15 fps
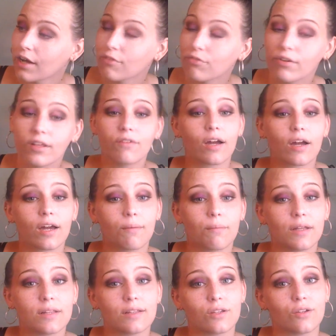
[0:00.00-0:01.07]
I really
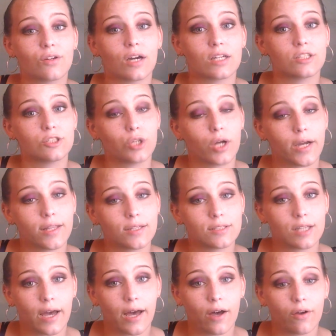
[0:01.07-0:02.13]
recommend that you guys try
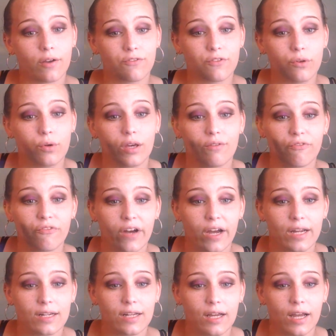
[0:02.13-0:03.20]
this out if you can
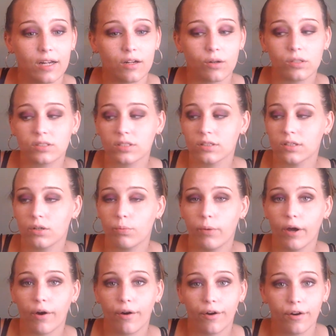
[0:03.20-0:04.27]
find it. I know it's a little
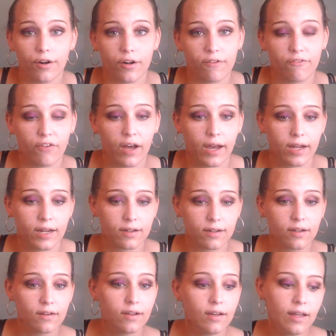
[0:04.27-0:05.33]
bit harder to
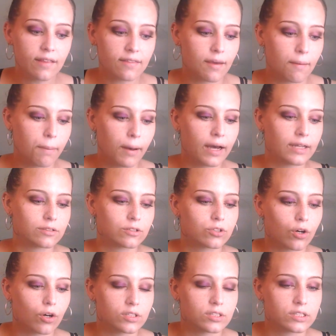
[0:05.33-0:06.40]
find than Pine
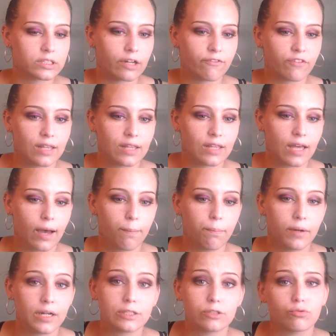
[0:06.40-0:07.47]
Sol and stuff like
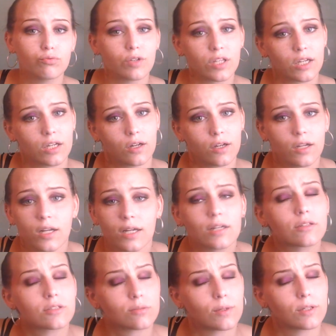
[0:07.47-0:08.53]
that, but it's really good, and
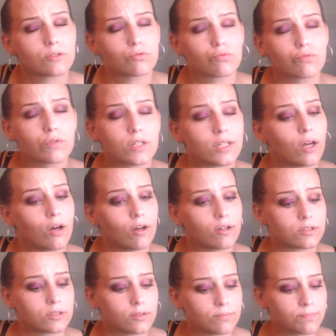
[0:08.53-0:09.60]
it smells really
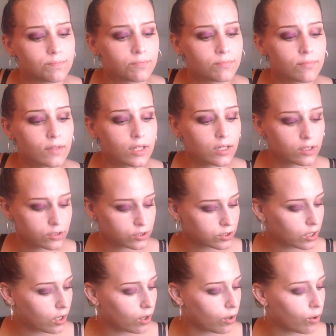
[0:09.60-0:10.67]
awesome.
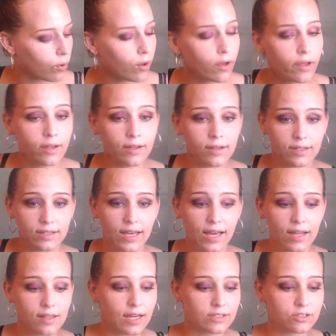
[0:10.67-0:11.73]
So
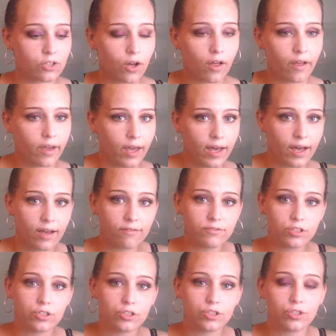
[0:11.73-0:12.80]
yeah, that's all I
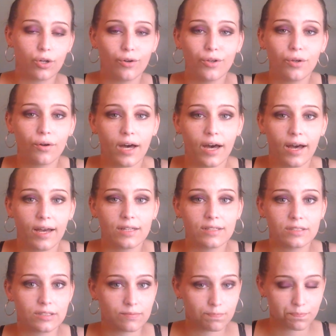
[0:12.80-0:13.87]
have to show you
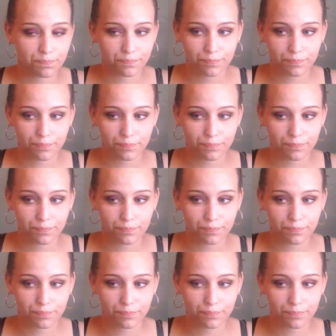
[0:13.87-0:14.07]
guys.